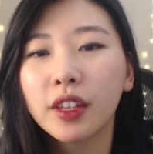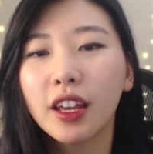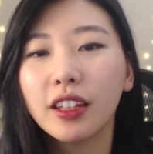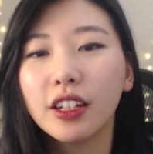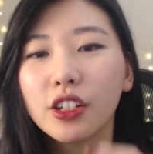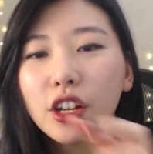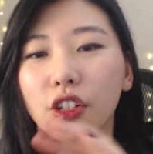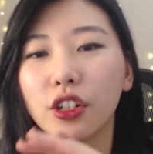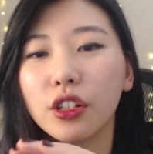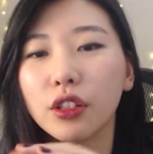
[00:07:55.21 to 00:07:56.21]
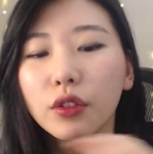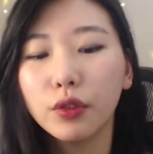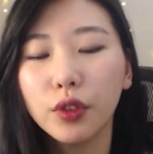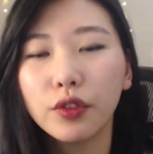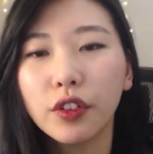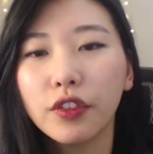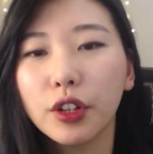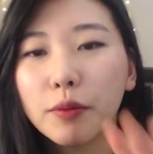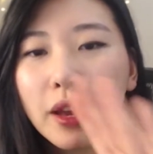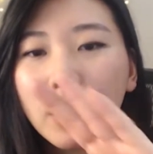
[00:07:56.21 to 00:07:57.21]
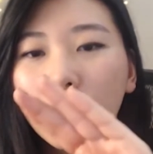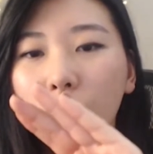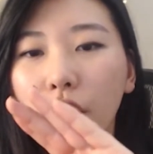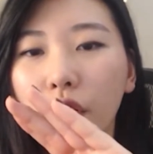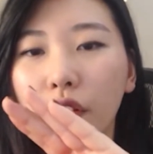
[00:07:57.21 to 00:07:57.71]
and it touches the roof of your mouth,